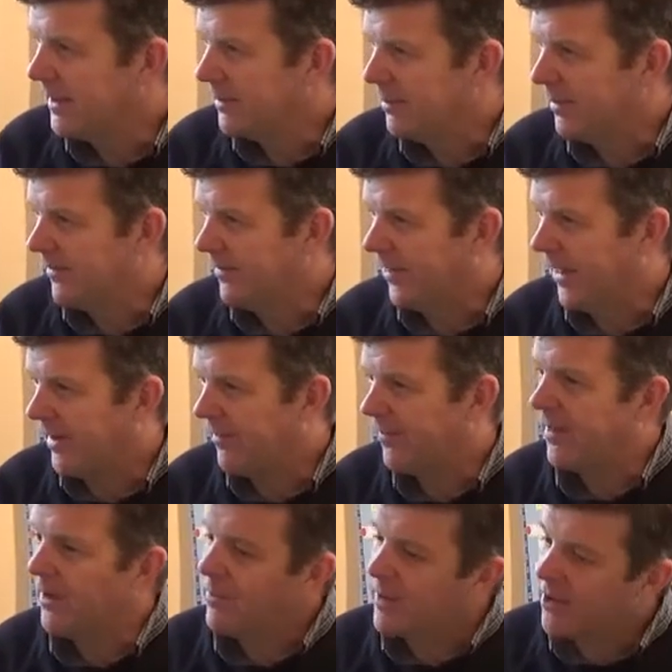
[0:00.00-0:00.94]
But
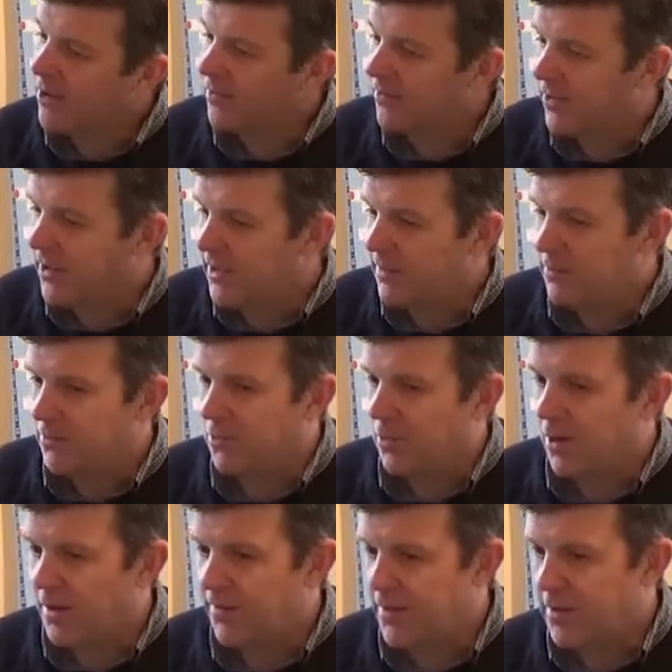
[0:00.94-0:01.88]
thankfully we got the
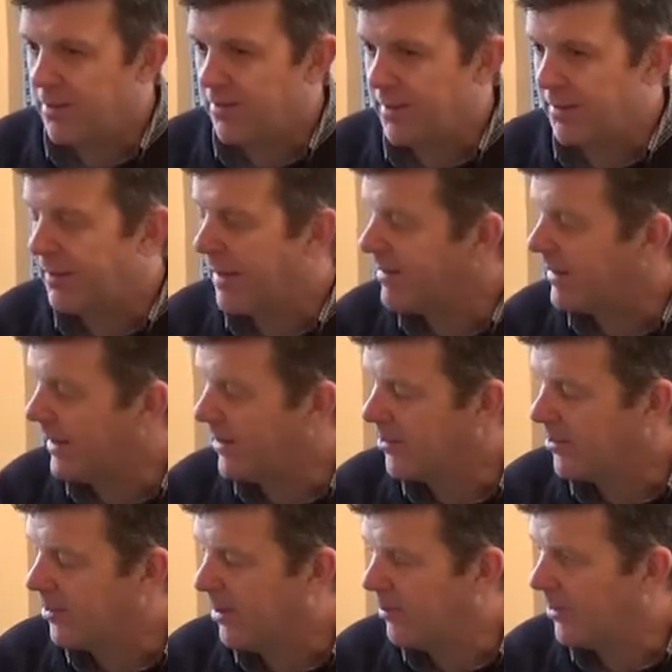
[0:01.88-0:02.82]
drive in something better
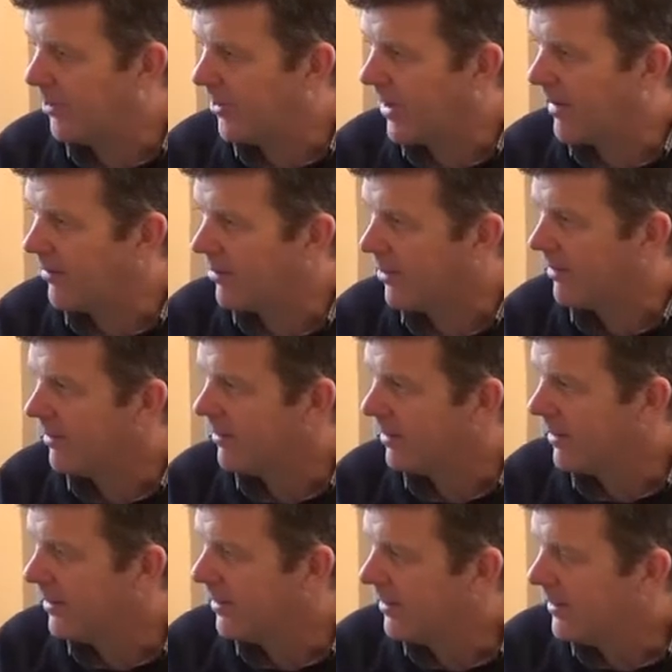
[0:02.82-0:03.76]
later on, which gave us
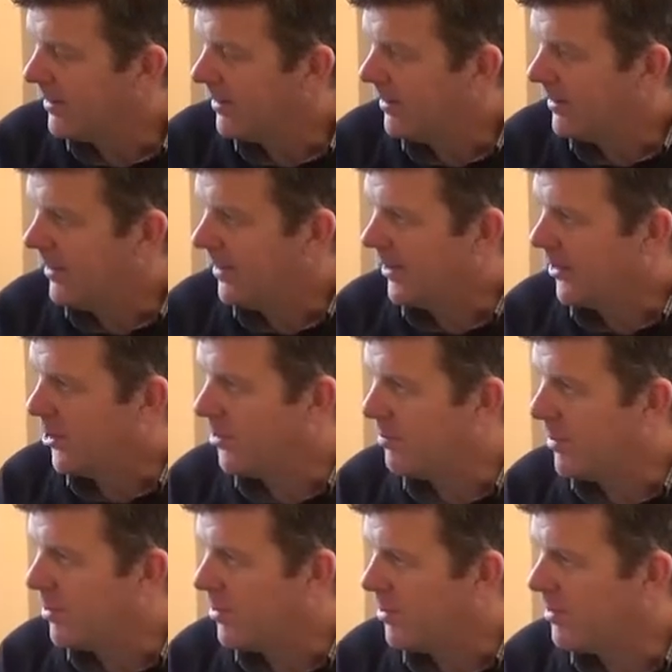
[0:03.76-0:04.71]
a good
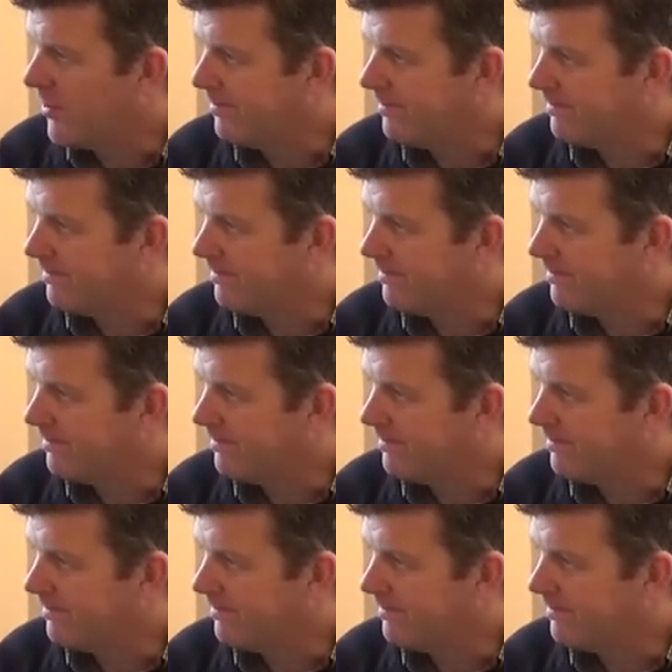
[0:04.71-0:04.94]
boost.